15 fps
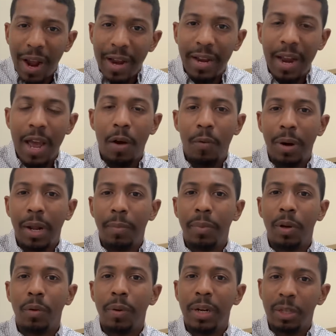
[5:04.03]
now what I'm
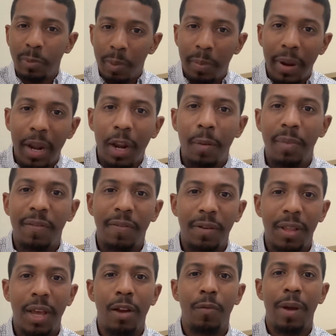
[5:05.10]
doing is preparing me for
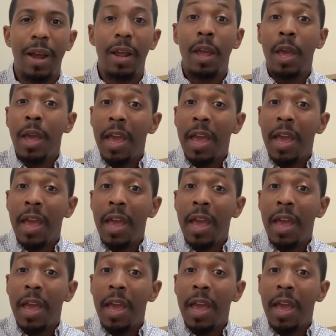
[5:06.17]
that, right?